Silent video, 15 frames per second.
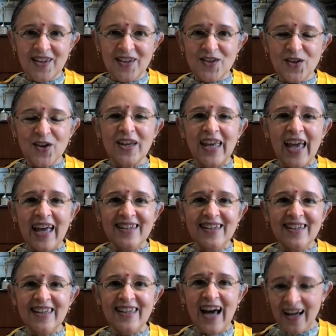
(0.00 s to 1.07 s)
So,
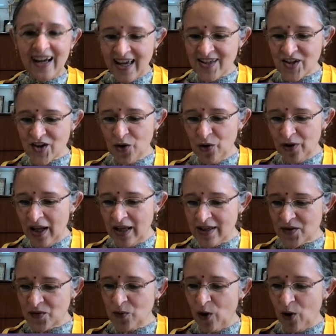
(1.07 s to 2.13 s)
again, the young has shown
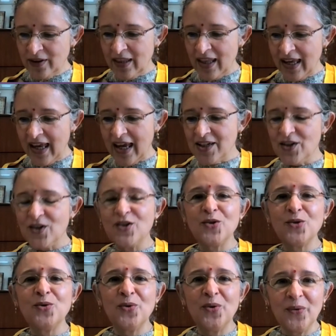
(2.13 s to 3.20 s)
us what they can
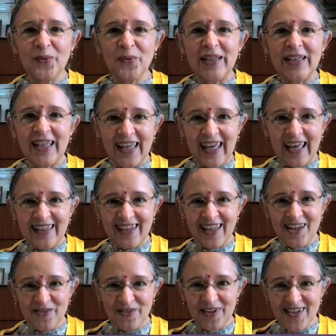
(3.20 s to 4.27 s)
do when they get
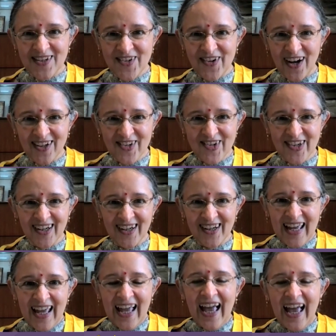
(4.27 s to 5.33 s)
the infrastructure.
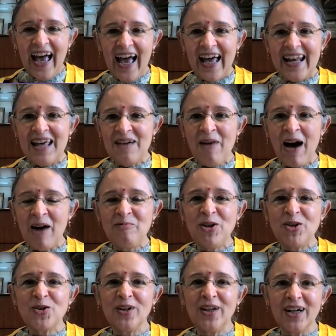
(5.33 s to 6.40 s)
And I'm
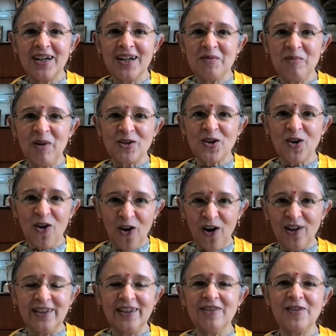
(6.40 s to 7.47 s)
happy to learn about
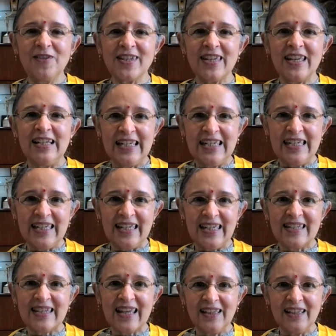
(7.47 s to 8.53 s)
all the
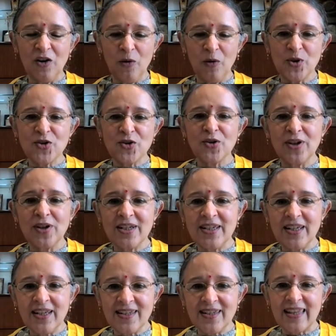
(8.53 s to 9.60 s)
facilities and the
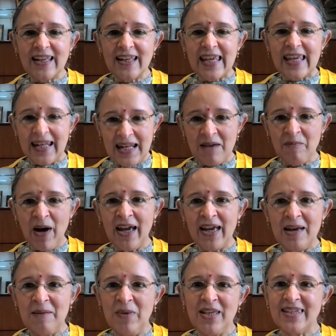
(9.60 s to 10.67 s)
opportunities that
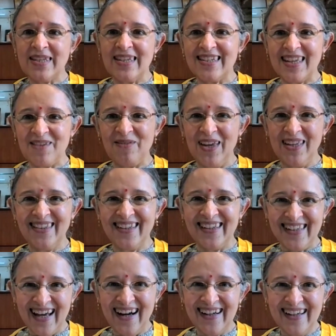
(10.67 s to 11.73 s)
NMIMS is giving
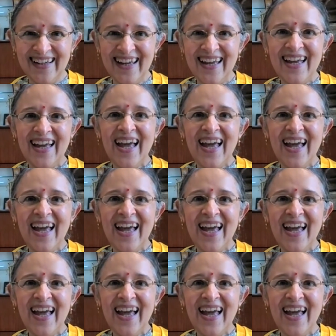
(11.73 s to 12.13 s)
the young.